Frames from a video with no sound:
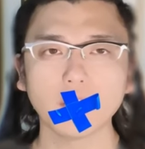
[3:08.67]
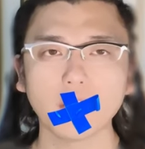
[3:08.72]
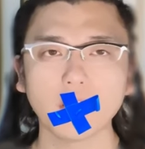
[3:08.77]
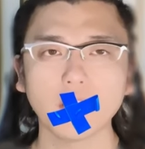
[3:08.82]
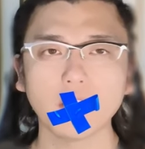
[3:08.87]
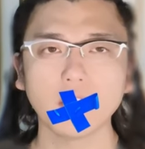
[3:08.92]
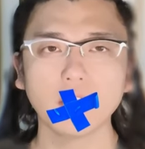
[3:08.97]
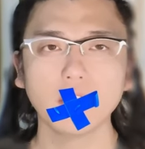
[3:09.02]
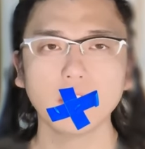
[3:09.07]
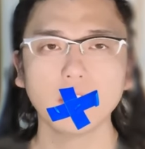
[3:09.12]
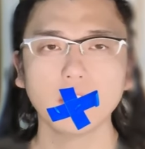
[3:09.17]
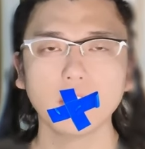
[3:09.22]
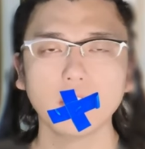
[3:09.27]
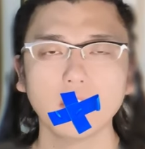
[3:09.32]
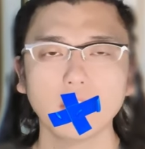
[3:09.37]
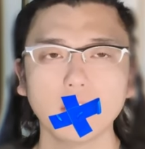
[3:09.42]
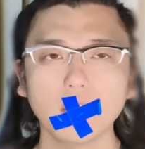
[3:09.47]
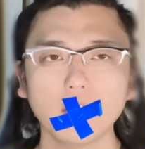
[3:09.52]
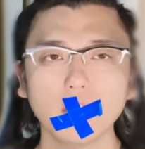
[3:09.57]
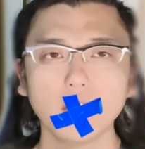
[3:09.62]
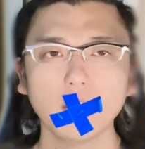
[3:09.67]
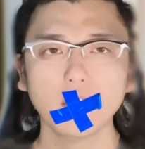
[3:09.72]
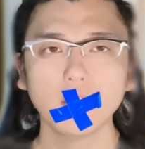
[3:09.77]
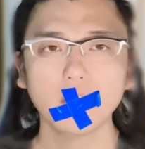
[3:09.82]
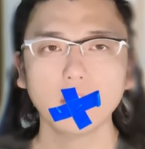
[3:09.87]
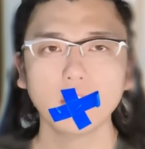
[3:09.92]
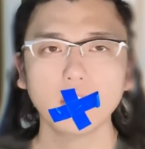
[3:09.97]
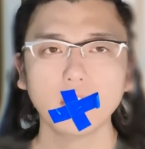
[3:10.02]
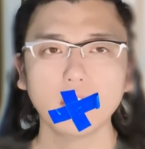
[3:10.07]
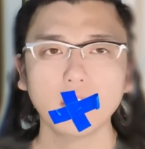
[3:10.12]
The idea that a
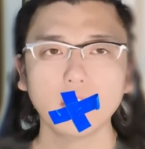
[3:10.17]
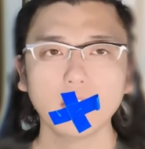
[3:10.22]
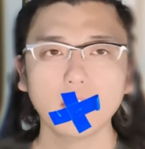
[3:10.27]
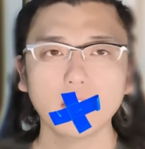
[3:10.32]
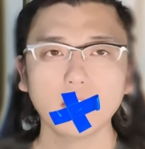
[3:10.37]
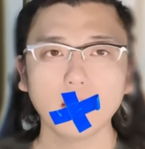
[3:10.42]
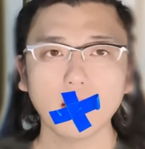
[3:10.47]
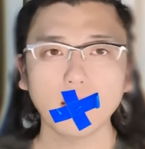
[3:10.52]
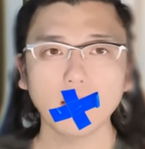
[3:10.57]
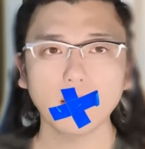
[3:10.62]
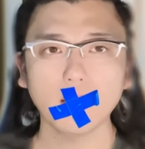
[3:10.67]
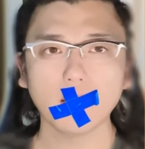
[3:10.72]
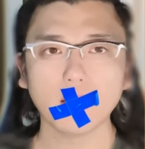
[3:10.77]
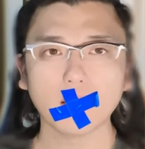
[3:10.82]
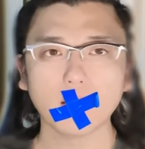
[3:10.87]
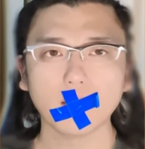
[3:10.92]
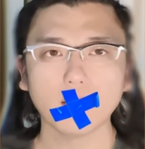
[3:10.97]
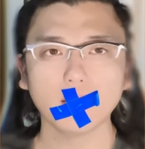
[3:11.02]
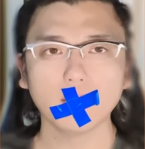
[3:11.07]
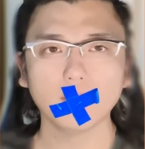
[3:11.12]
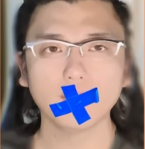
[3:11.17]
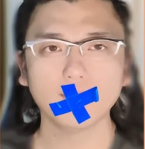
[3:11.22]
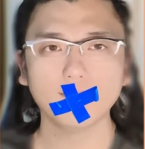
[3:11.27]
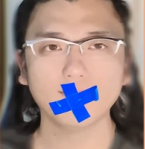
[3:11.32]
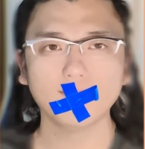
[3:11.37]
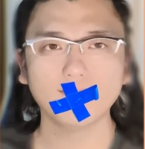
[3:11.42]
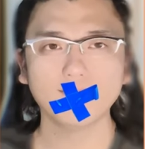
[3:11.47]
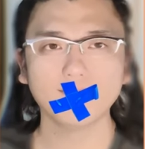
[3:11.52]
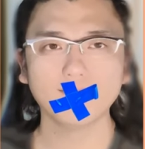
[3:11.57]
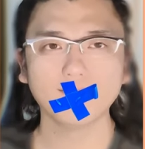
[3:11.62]
political figure can be
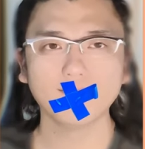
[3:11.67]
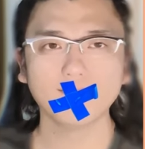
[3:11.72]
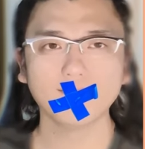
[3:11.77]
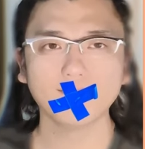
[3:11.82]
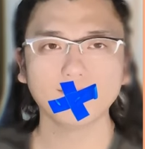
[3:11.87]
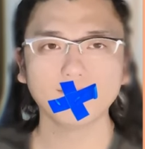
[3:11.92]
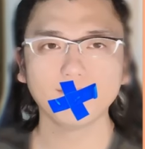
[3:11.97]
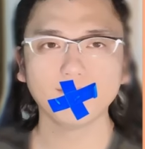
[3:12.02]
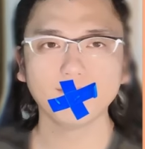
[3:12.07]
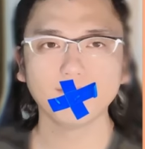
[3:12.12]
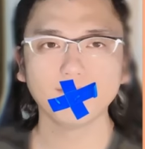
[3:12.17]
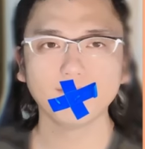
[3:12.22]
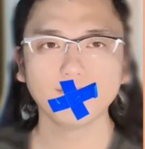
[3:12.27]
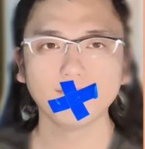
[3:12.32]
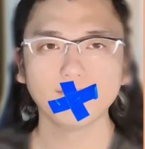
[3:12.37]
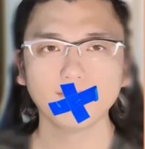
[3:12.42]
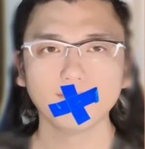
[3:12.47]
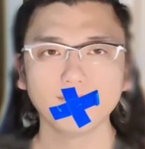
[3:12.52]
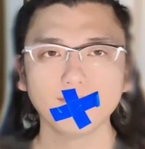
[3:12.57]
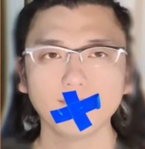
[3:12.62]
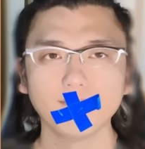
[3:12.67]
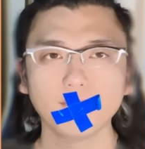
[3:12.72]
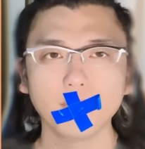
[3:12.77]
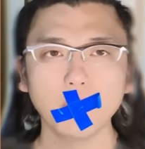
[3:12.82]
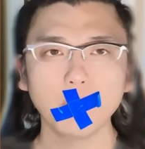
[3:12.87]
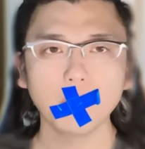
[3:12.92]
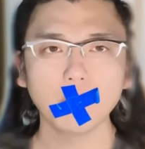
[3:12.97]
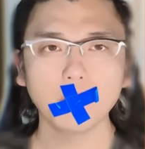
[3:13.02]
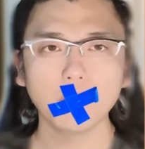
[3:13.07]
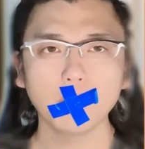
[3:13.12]
prosecuted for simply
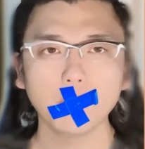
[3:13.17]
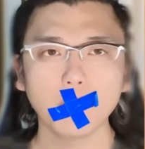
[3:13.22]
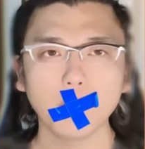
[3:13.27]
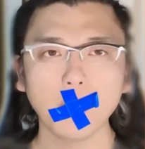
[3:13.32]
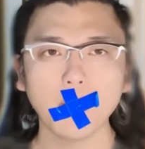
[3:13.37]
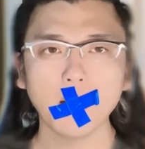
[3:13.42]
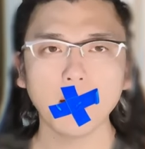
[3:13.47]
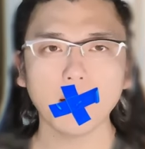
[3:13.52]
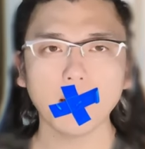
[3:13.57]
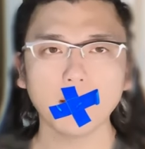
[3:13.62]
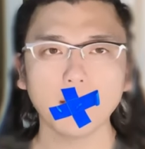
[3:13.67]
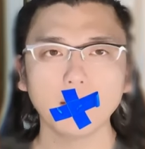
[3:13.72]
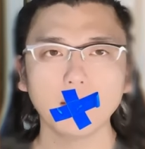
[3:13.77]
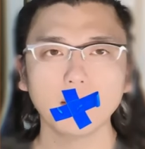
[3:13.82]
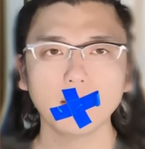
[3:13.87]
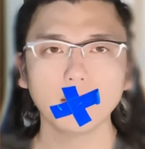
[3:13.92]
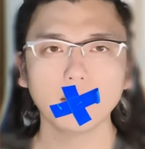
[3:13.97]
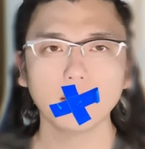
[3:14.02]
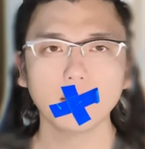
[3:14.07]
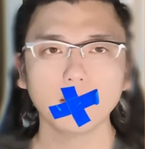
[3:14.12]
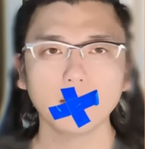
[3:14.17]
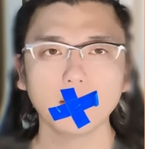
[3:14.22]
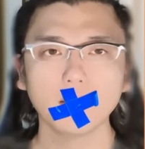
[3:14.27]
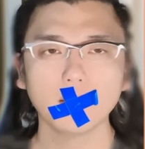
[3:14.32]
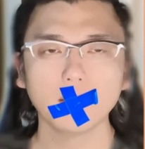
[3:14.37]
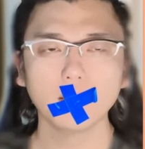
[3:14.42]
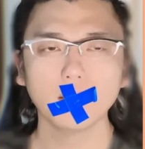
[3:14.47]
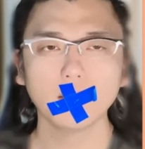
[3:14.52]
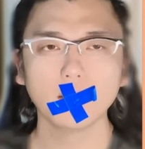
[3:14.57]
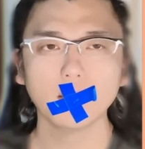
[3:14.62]
opposing government policy
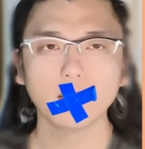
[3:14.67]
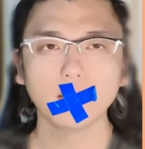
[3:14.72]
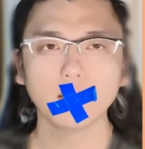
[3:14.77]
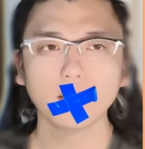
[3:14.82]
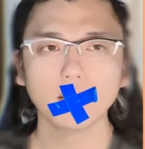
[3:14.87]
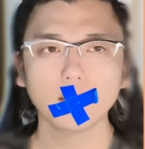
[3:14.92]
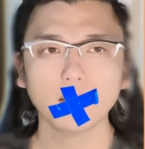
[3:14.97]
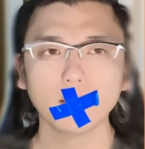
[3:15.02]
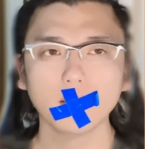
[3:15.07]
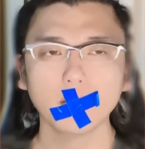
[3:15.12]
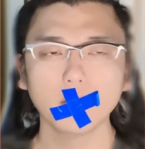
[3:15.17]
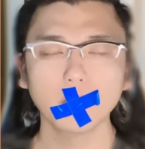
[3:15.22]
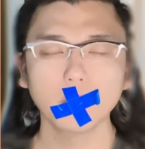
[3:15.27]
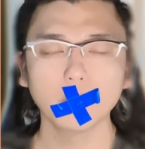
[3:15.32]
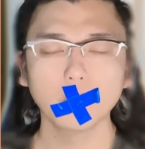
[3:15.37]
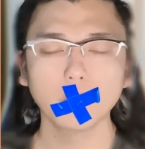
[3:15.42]
feeds into the belief